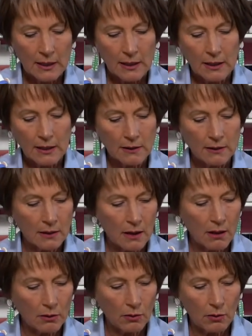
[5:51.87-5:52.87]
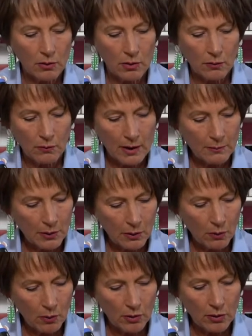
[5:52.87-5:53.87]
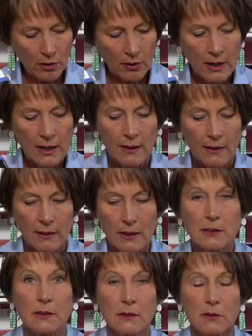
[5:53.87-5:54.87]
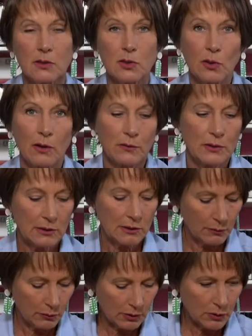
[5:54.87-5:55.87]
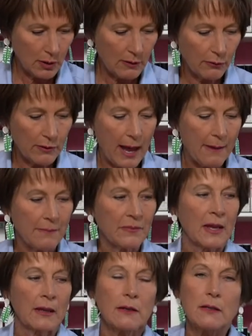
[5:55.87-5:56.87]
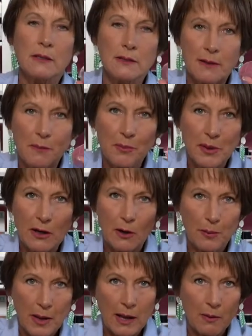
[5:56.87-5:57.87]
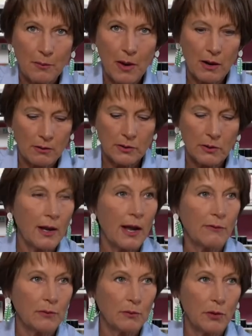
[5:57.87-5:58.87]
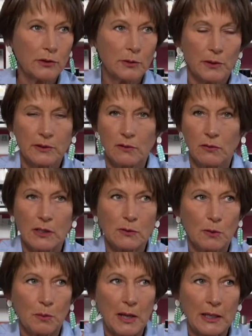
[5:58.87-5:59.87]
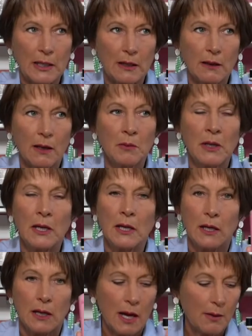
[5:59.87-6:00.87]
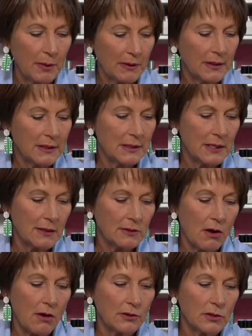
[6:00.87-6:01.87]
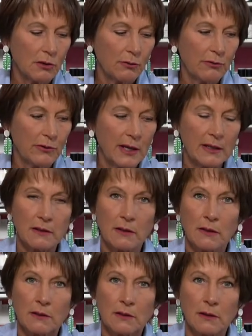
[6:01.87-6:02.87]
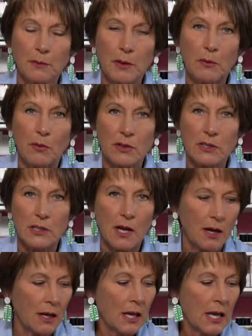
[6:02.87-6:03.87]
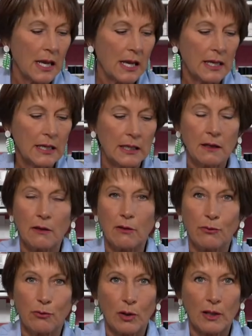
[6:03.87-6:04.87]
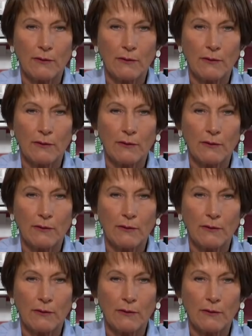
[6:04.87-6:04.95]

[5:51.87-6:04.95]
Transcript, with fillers: in color order, rainbow order, this sort of system works great for that. This is the bigger paint bottle. So I have multiples of these with paint in them. Um, but this does also fit. It's a little bit more snug in the four